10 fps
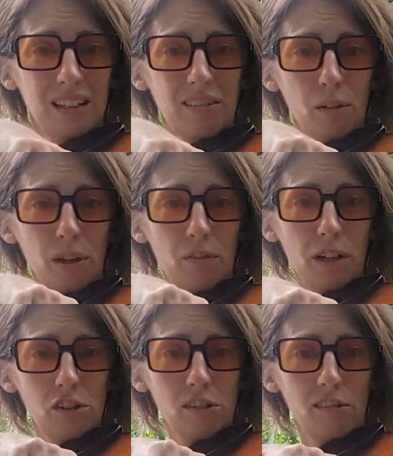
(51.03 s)
So if we
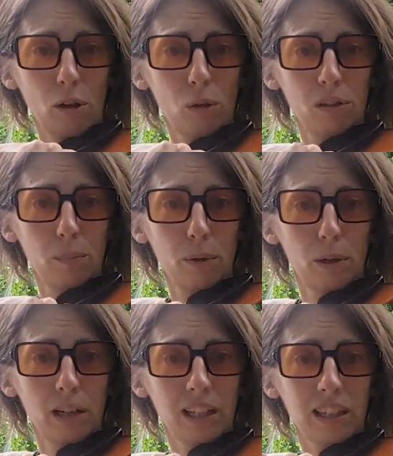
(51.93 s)
are just to hold the bow
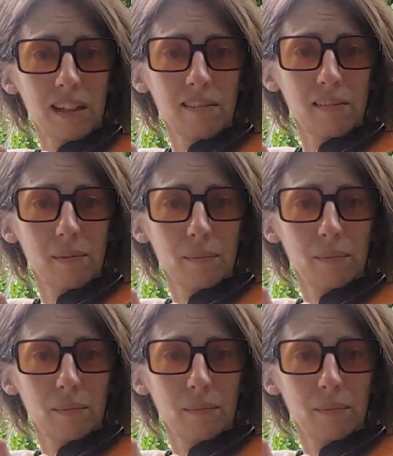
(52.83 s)
like this,